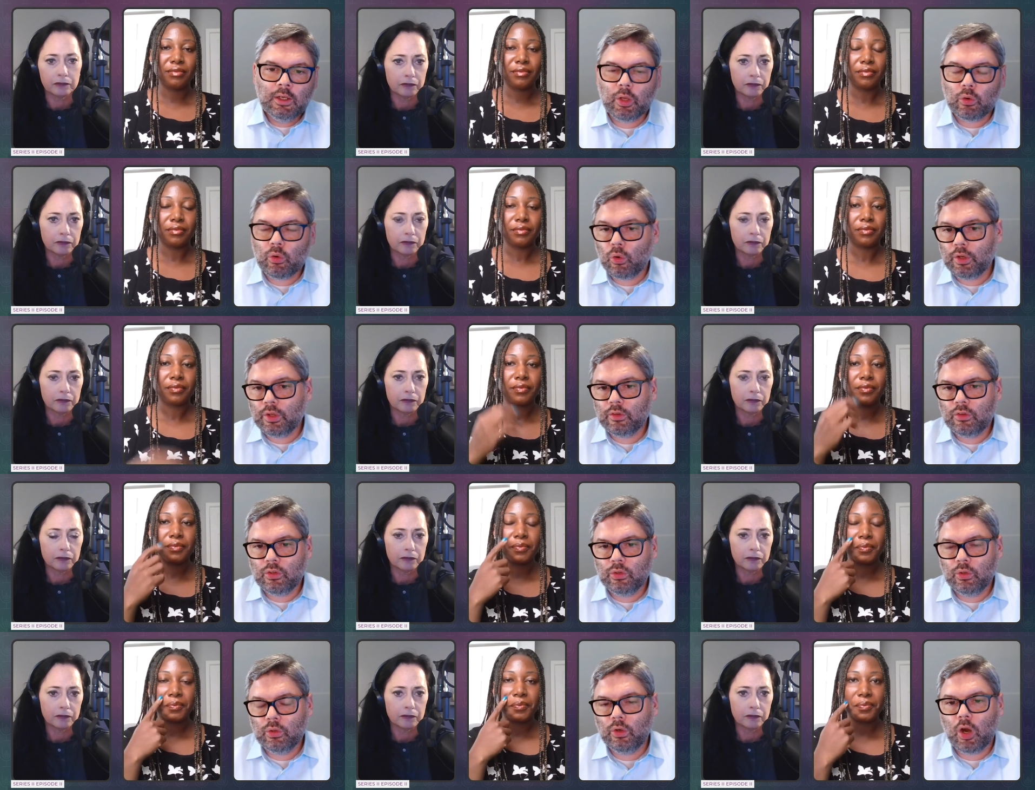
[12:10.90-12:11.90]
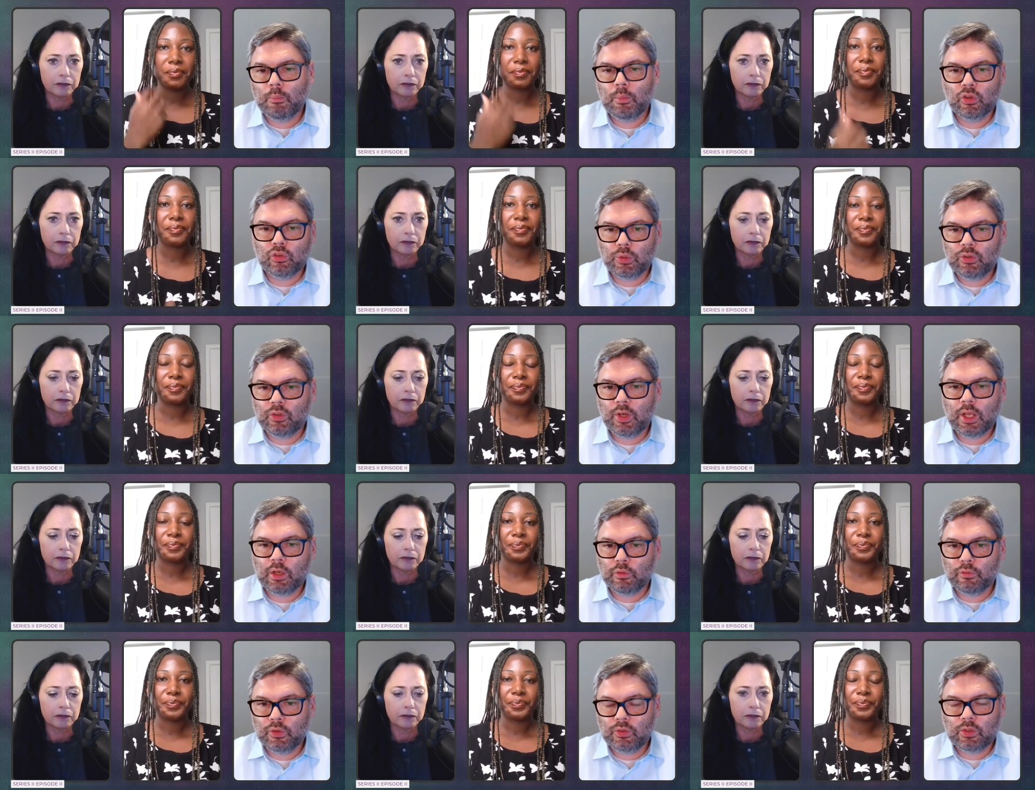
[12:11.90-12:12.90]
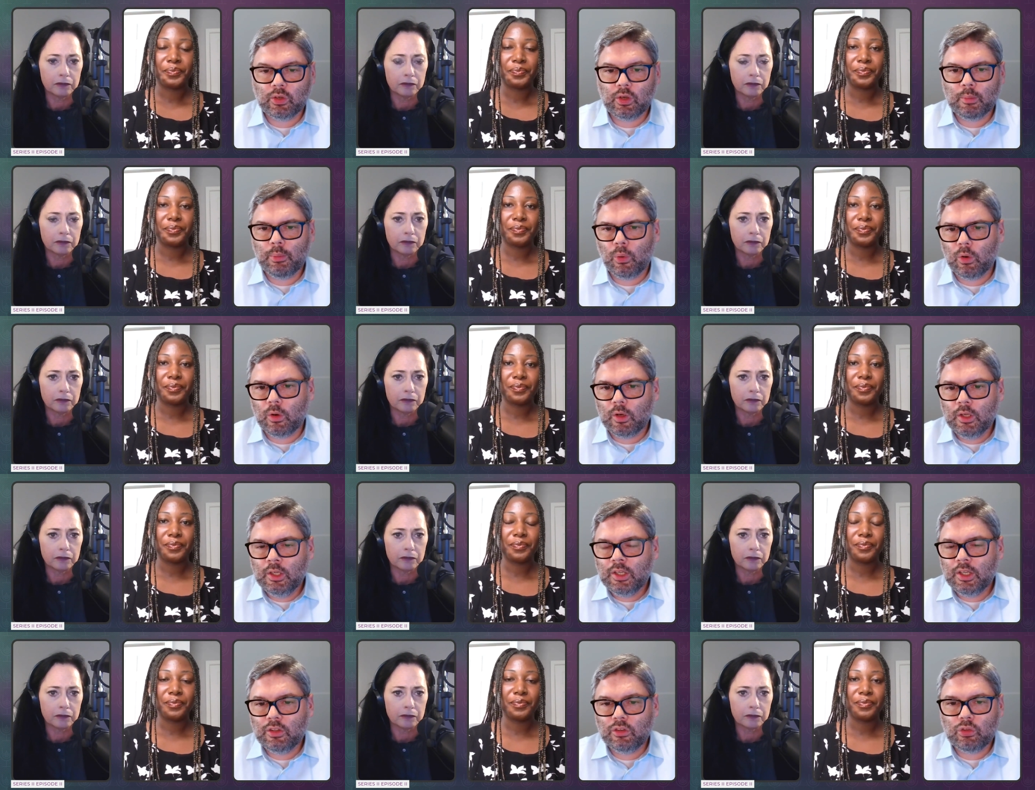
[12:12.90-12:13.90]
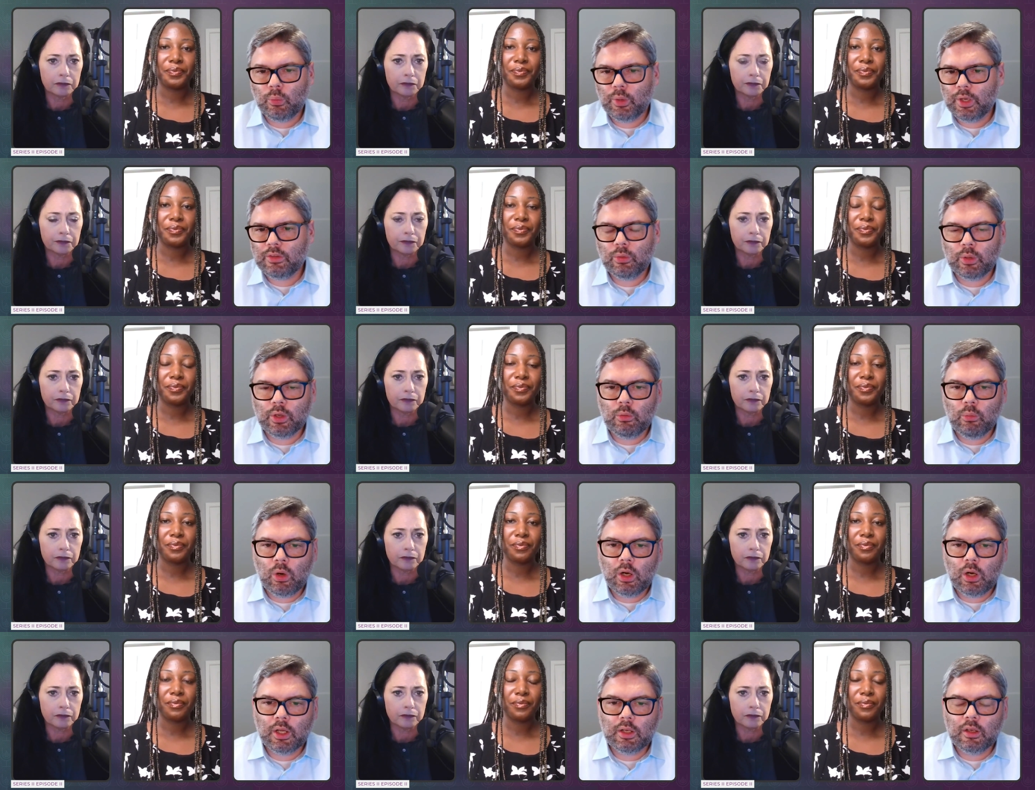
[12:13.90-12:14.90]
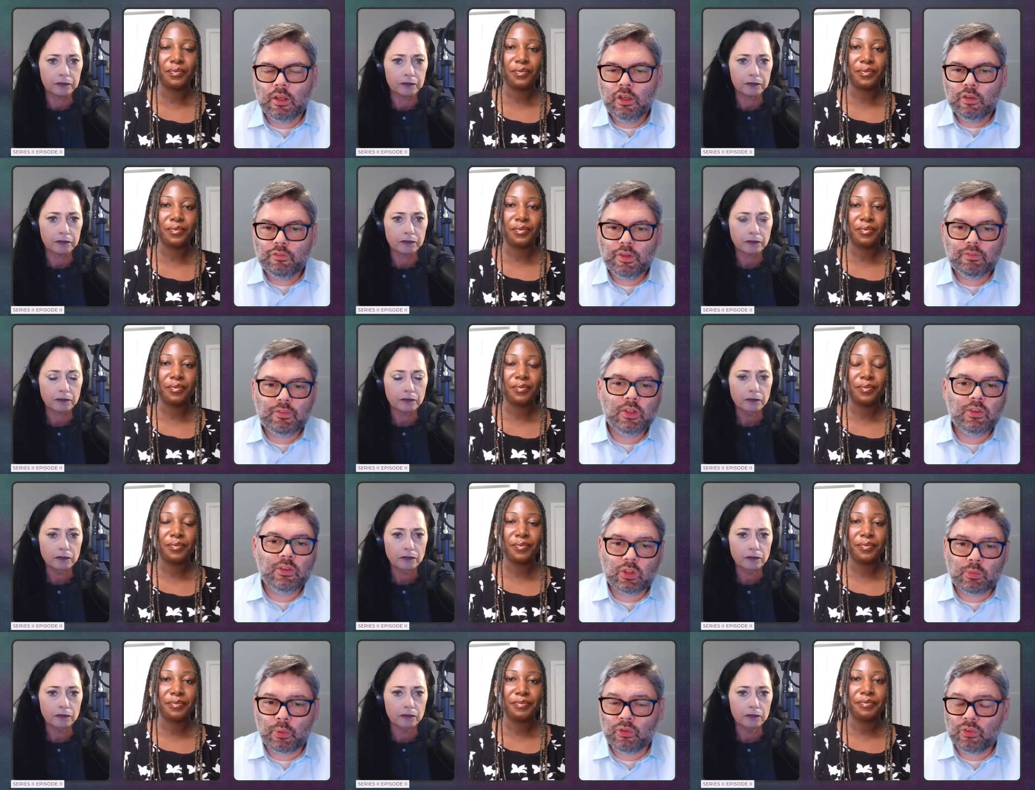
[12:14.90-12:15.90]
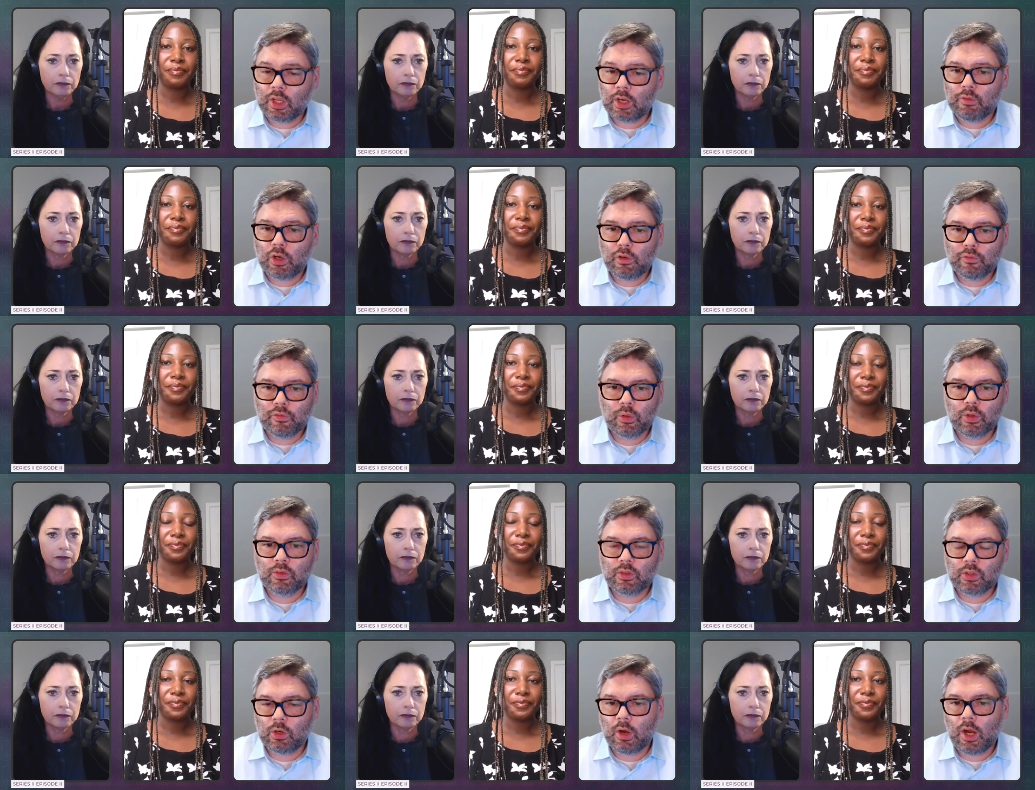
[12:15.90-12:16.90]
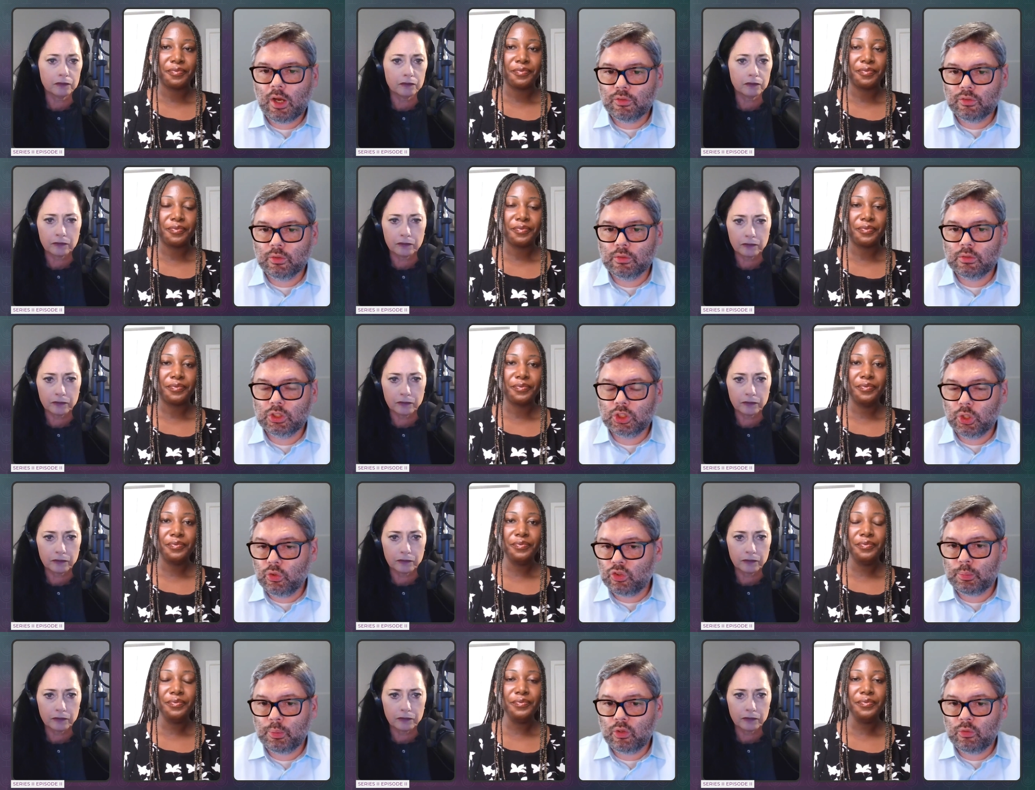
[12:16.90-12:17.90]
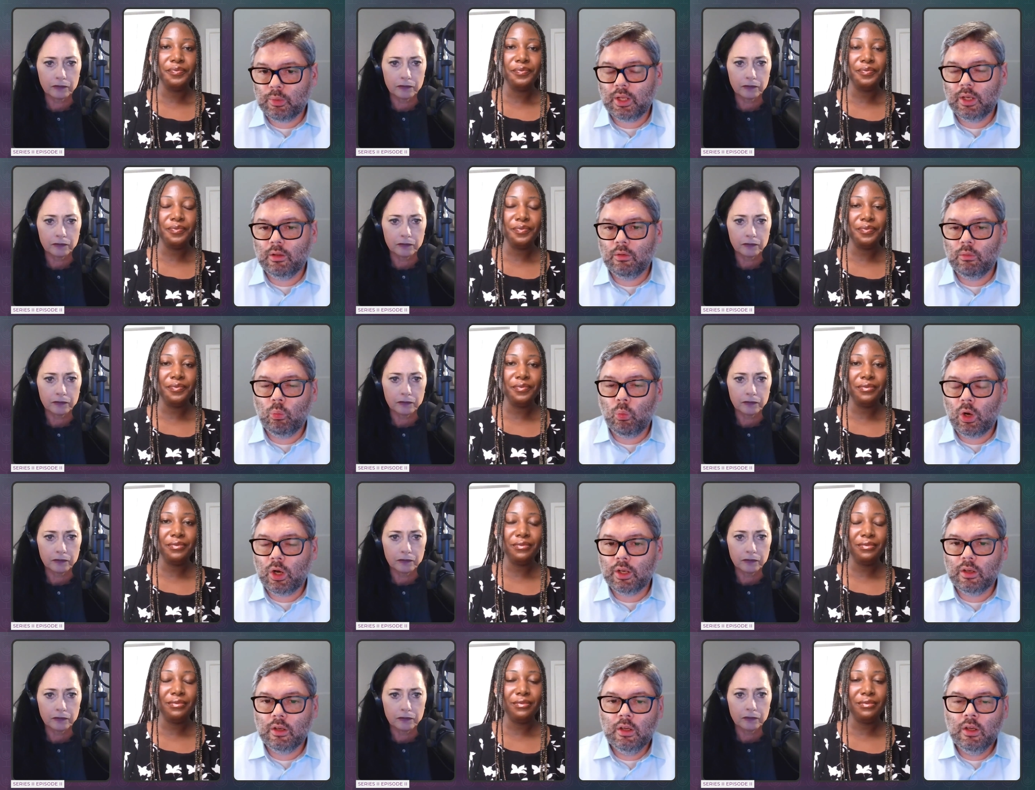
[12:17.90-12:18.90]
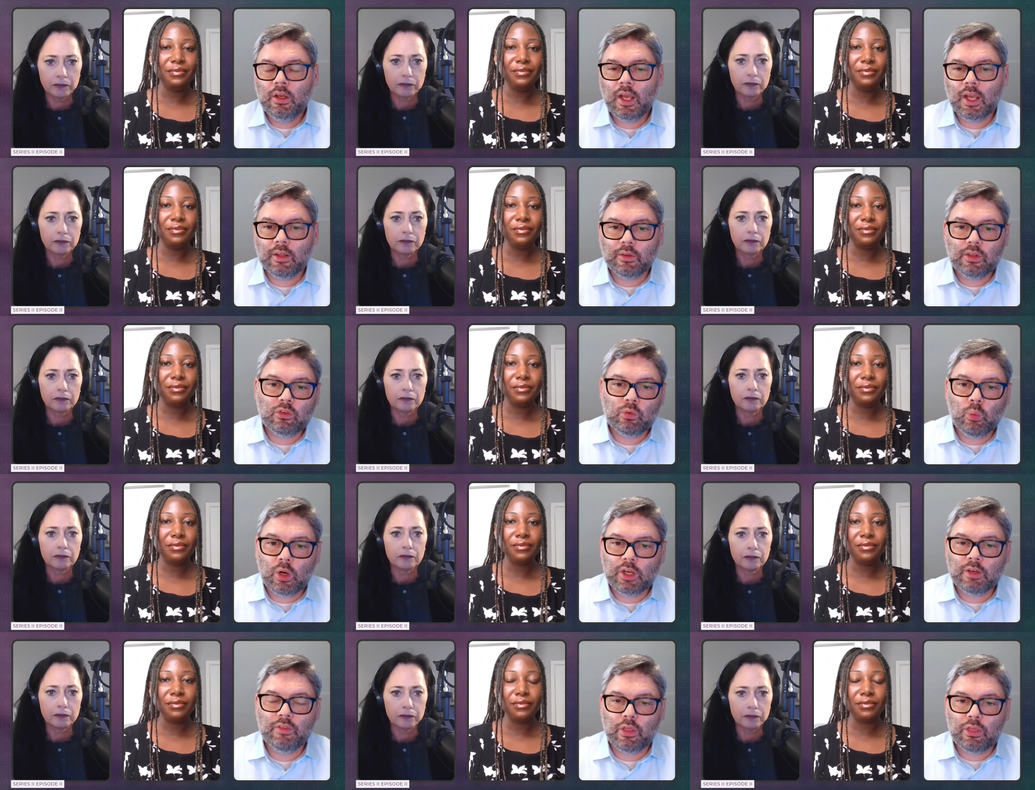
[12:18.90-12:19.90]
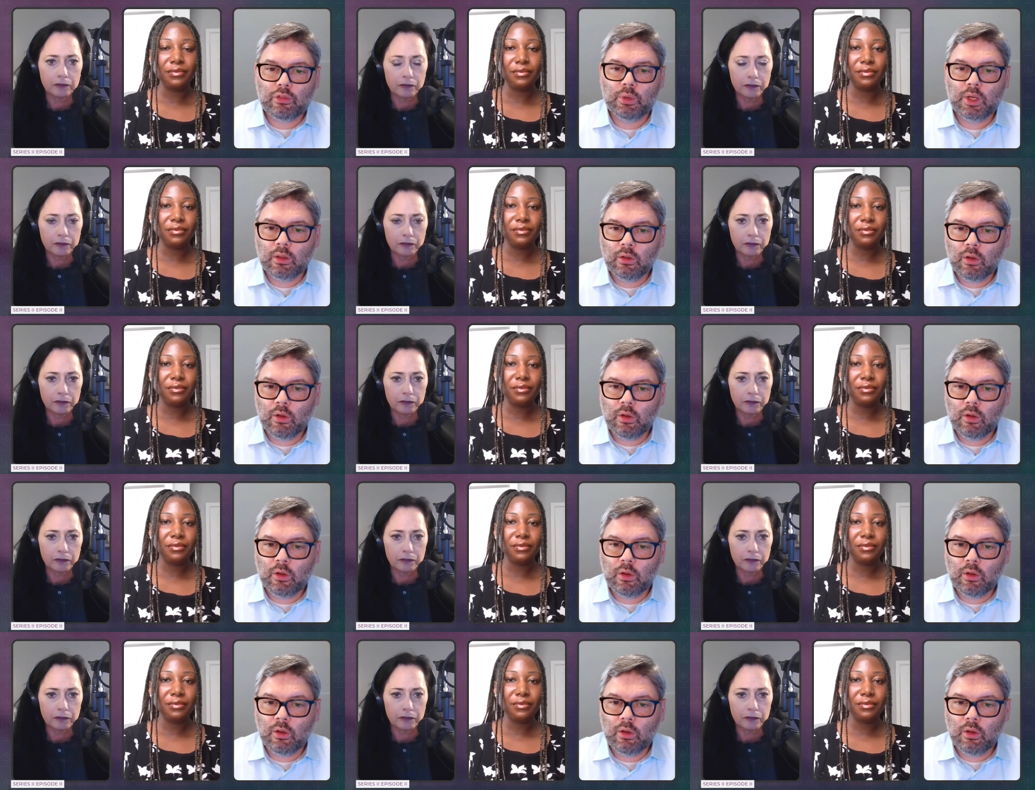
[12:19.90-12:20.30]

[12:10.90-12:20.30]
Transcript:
Speaker 1: According to our most recent annual food security report, in 2021, 56% of all food insecure households chose to participate in one, at least one of the three